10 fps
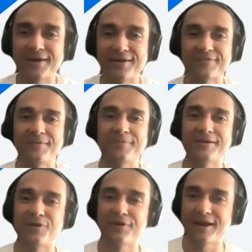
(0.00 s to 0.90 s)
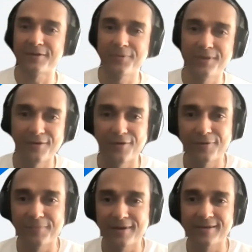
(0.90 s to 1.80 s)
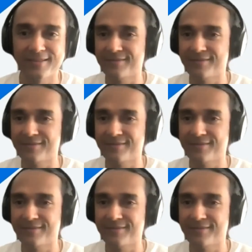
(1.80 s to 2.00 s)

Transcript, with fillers: kind of come and contact me on my.